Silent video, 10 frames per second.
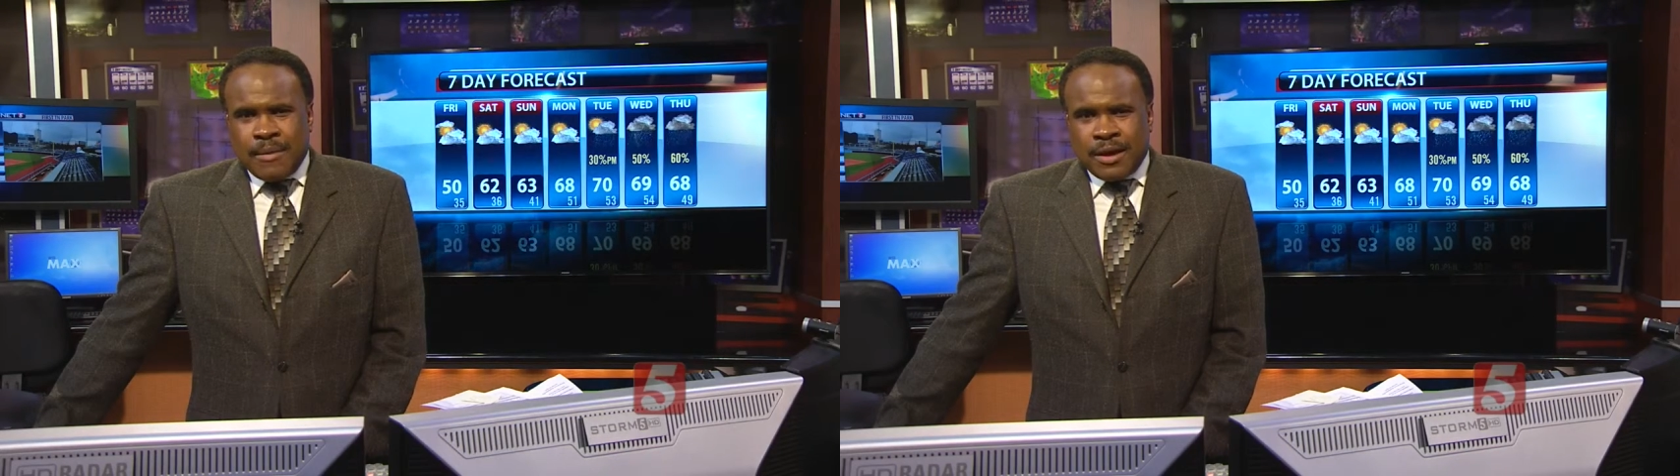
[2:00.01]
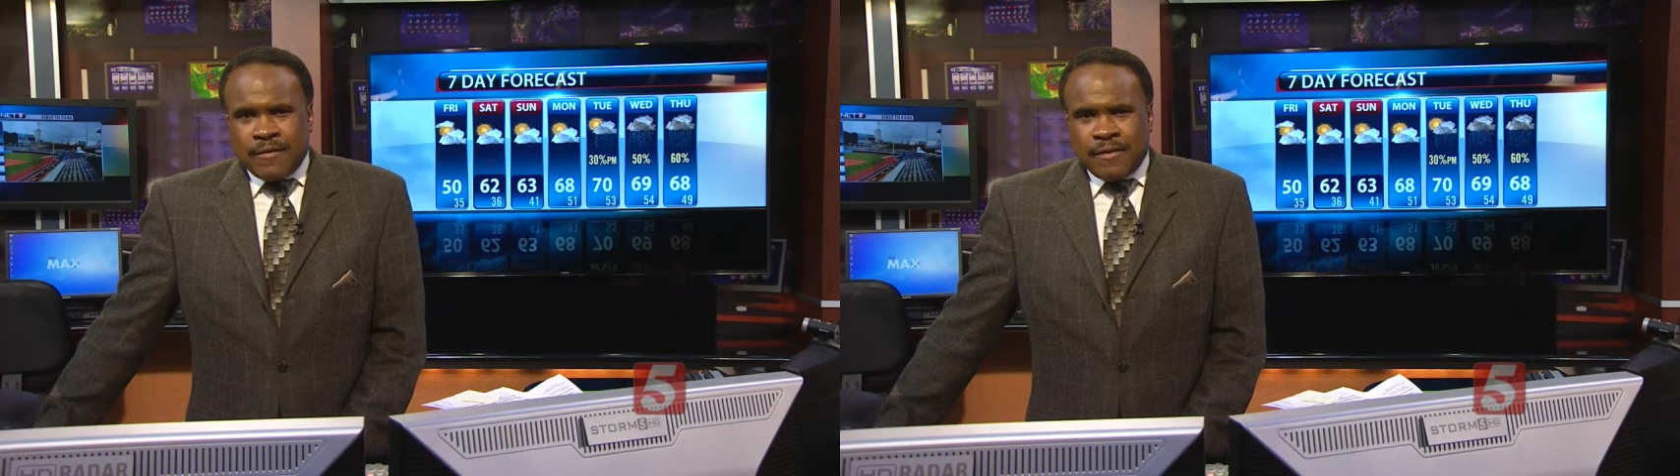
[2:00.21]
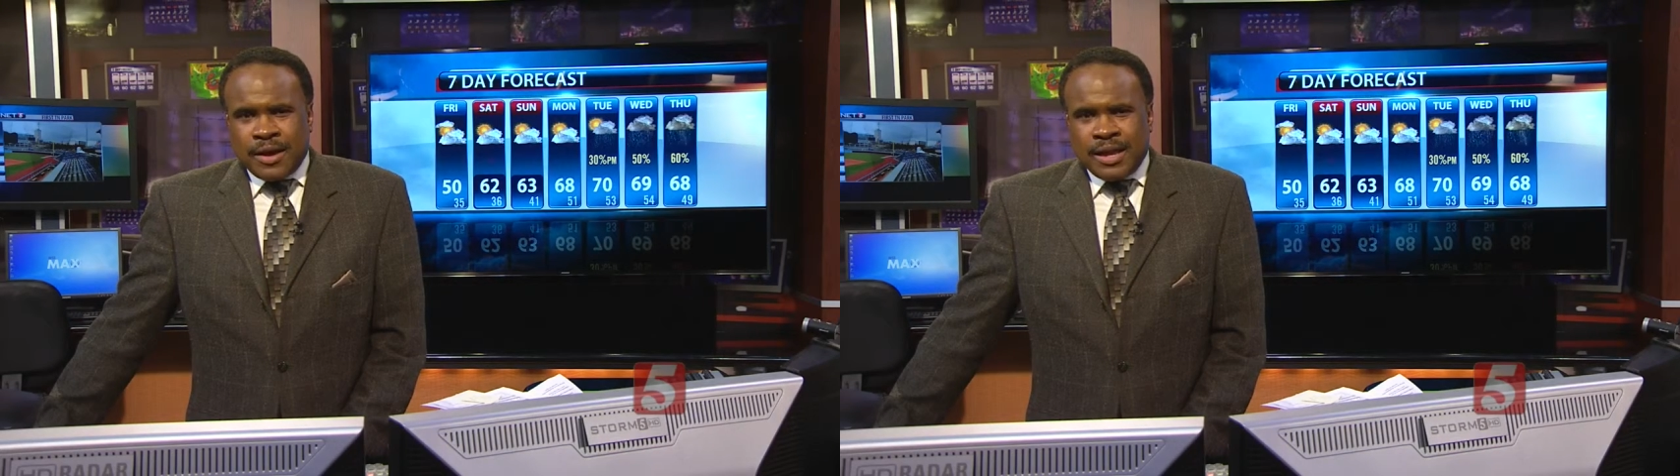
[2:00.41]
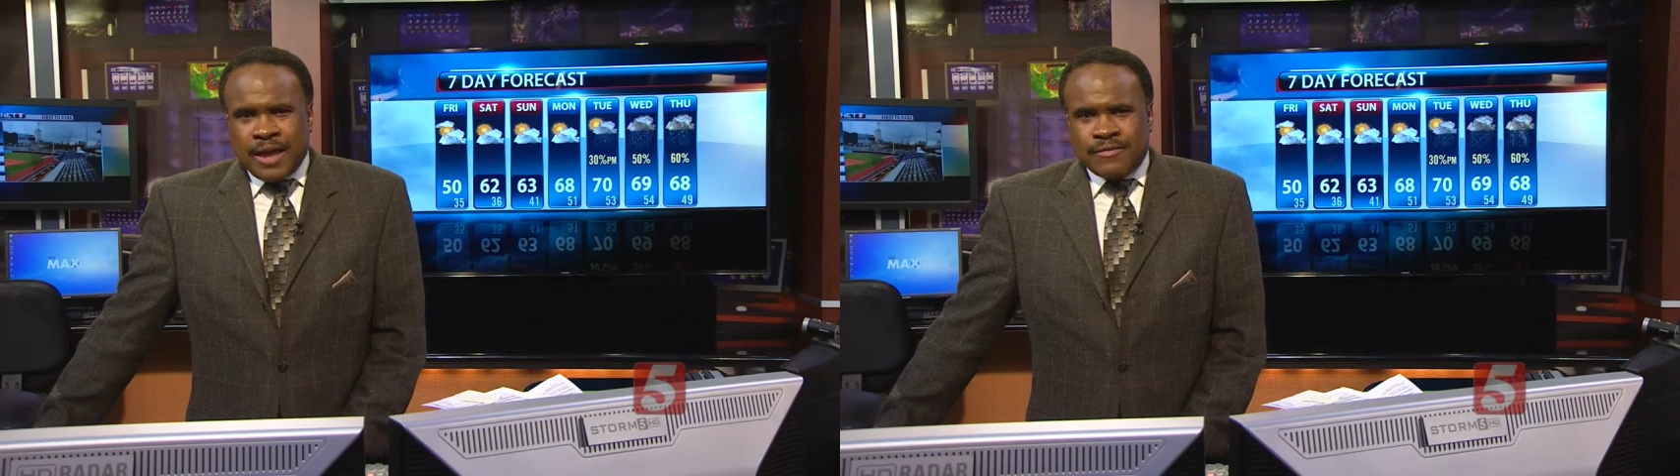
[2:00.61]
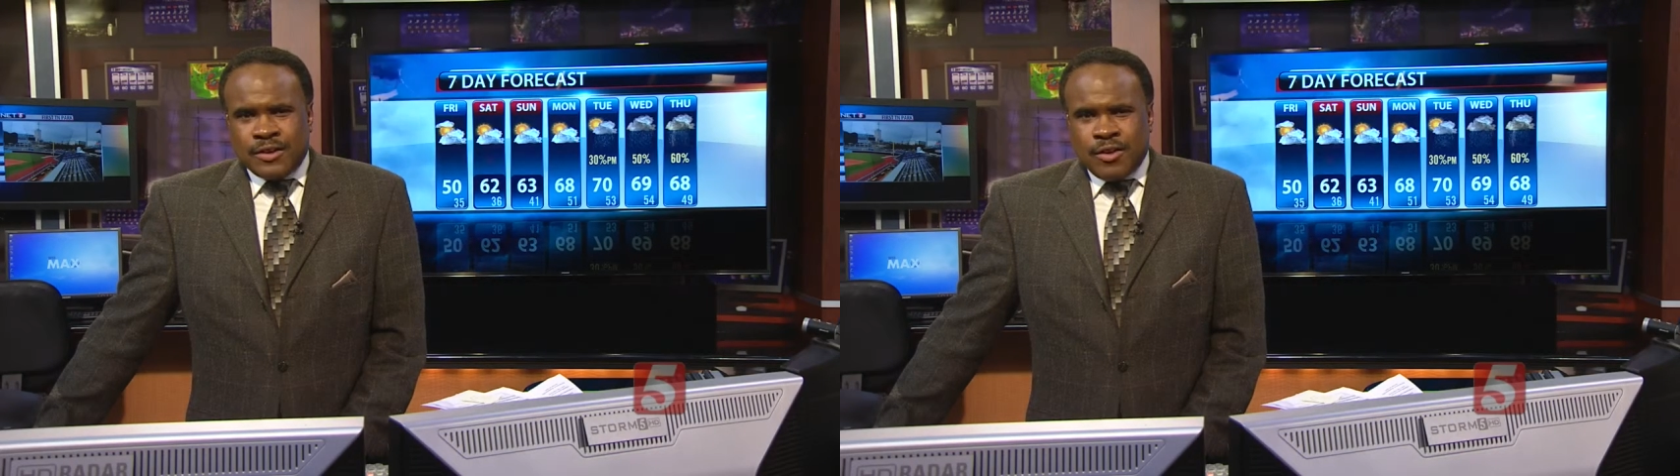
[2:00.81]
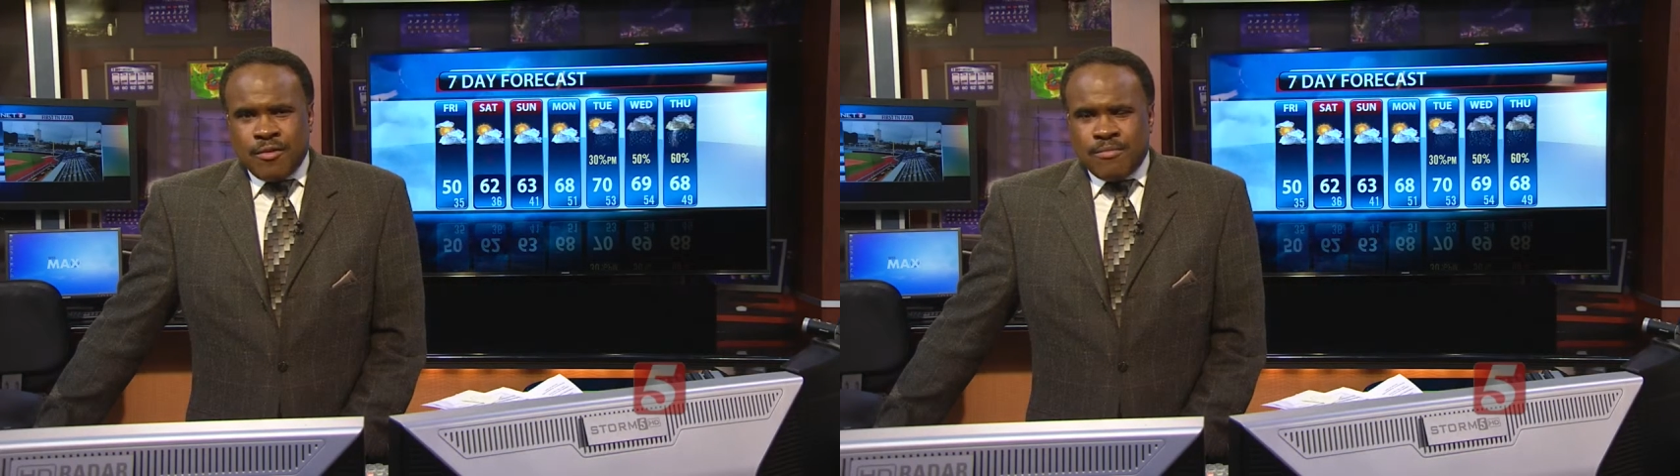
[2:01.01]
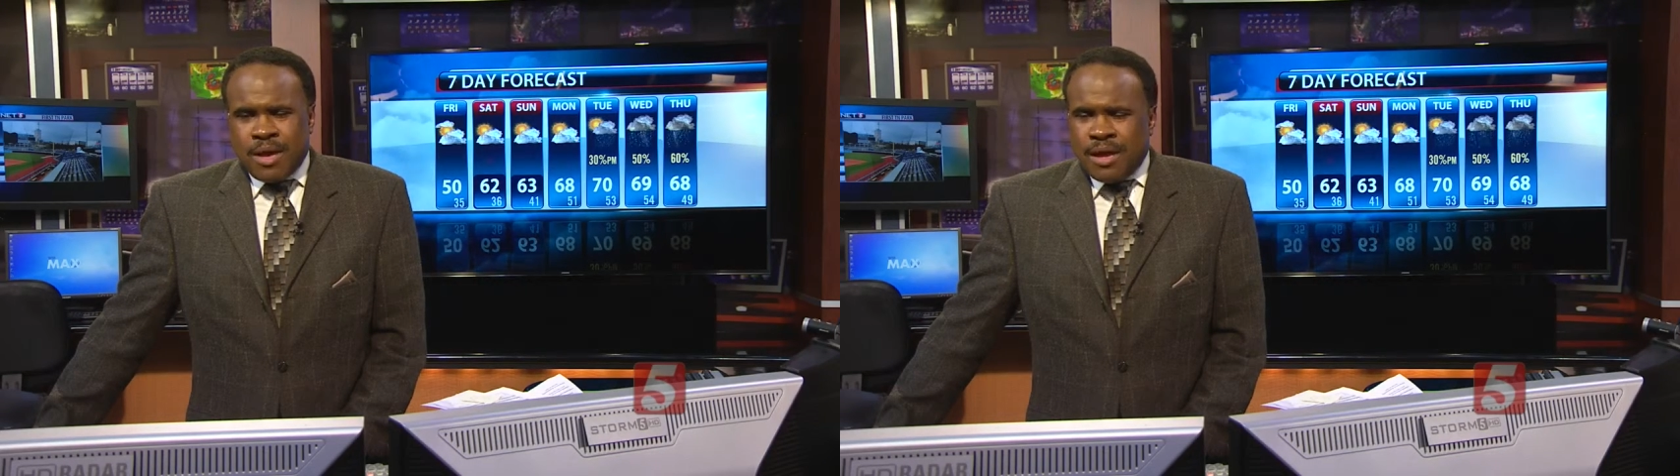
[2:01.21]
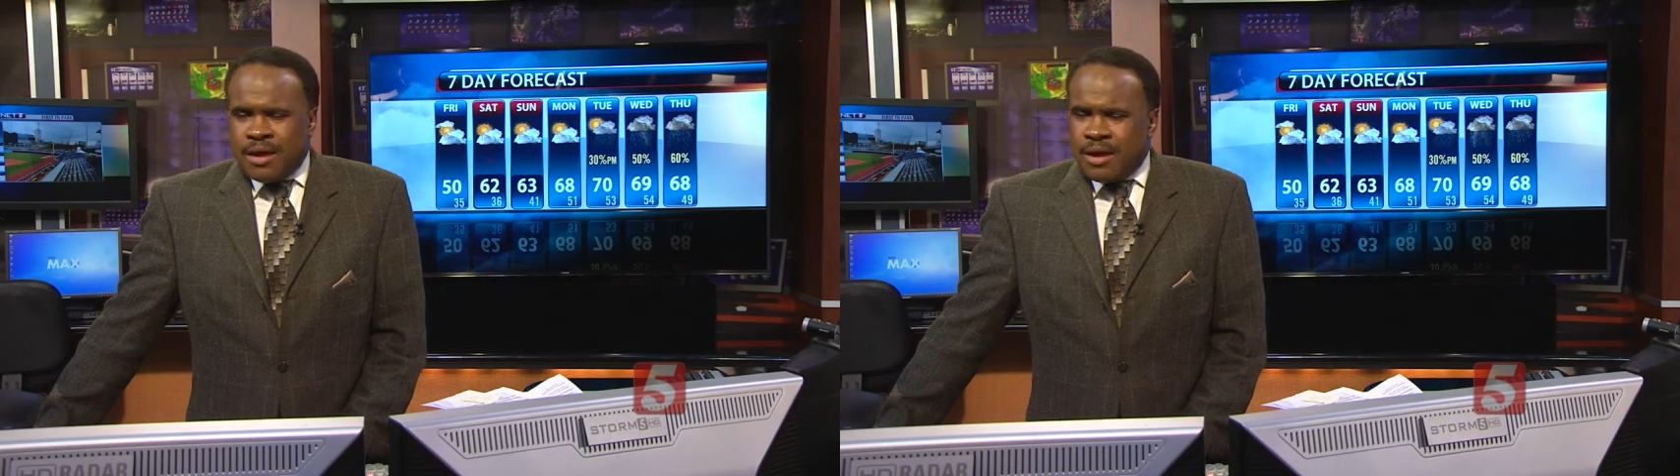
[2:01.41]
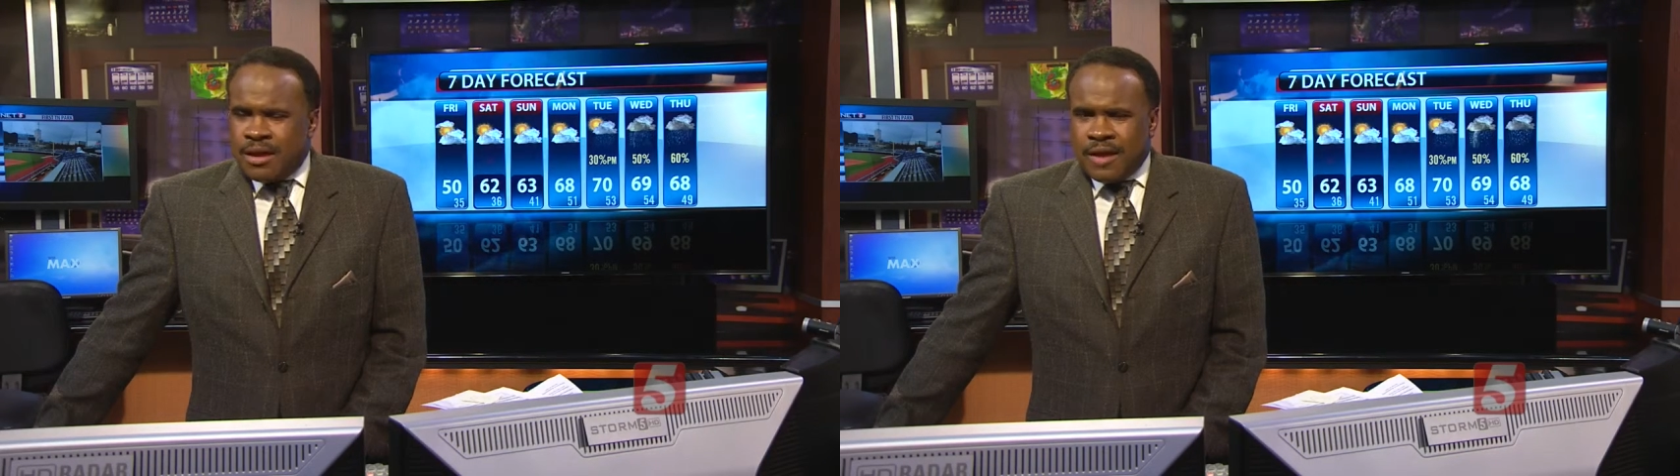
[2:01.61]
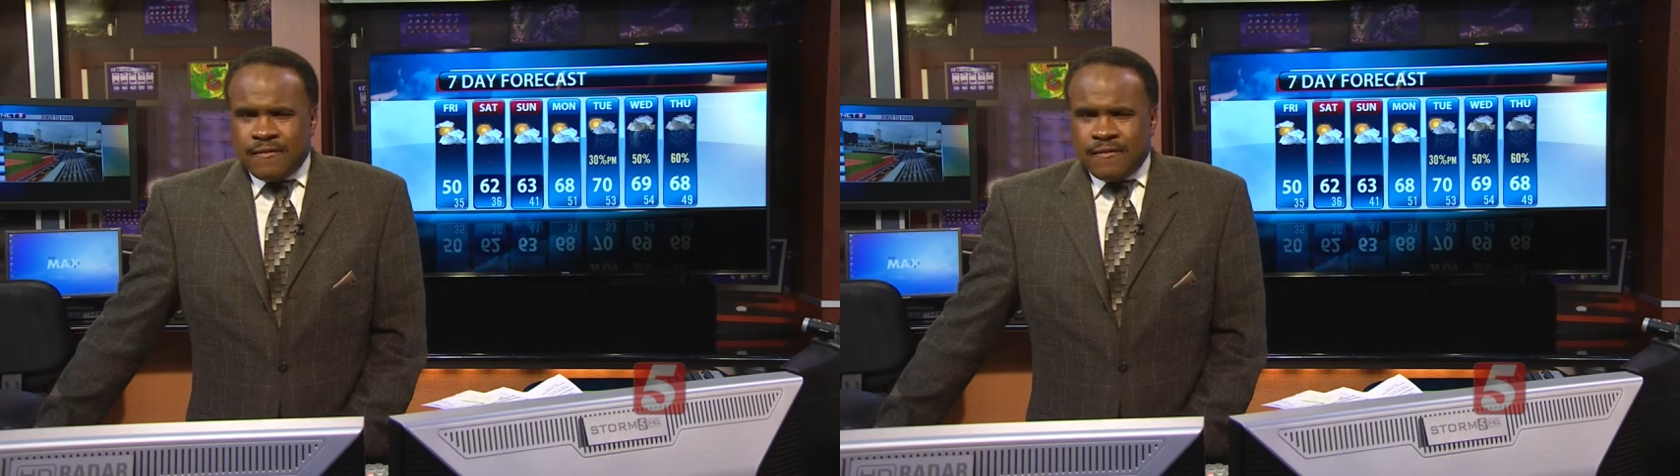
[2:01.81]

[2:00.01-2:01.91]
on a Friday afternoon. Make it a